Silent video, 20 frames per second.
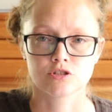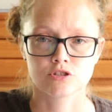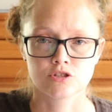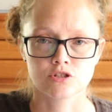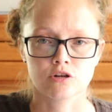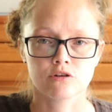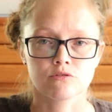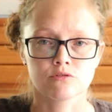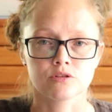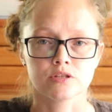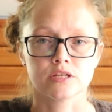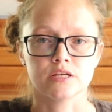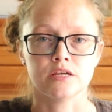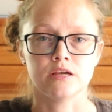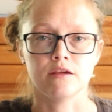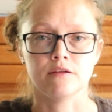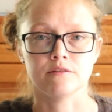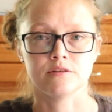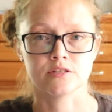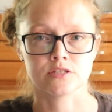
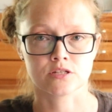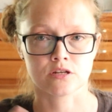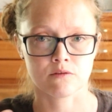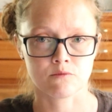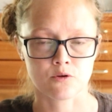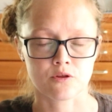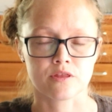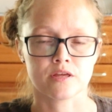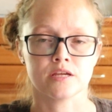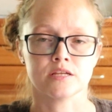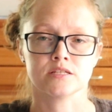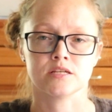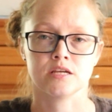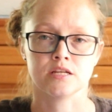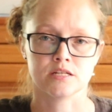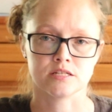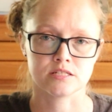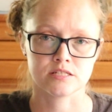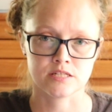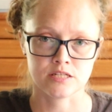generally discover things
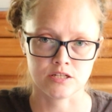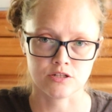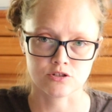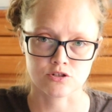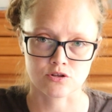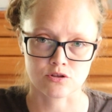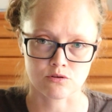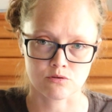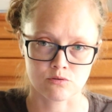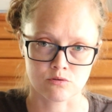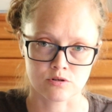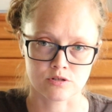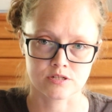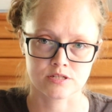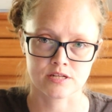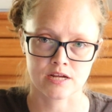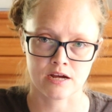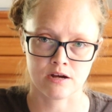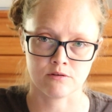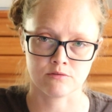and teach the
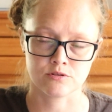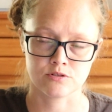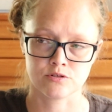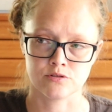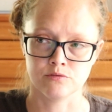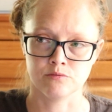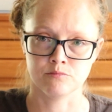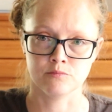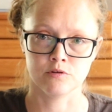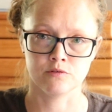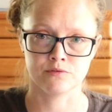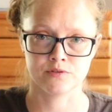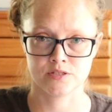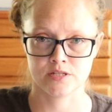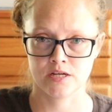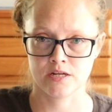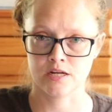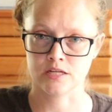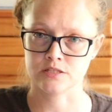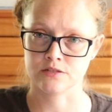horse how to move its
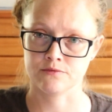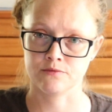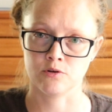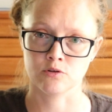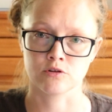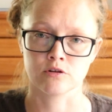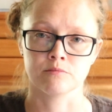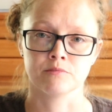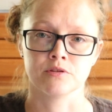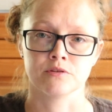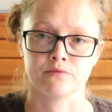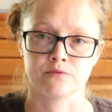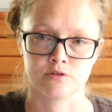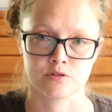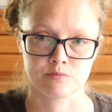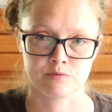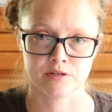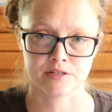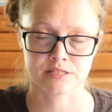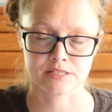head as a fulcrum in the
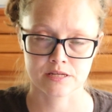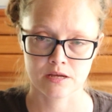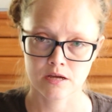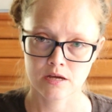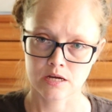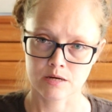first place.